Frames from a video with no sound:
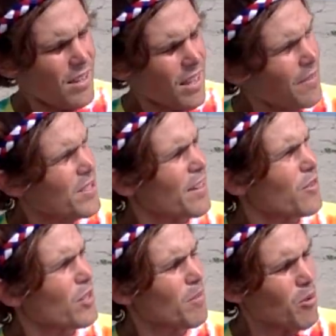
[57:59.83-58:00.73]

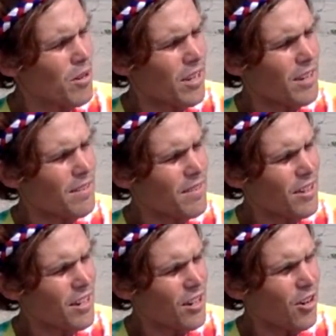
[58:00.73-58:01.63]
Lifesaver in the bukid. There
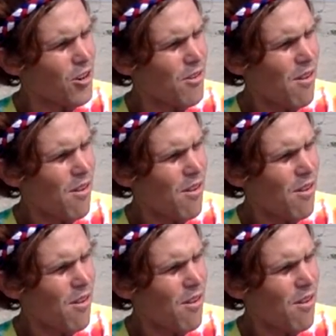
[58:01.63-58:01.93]
you go.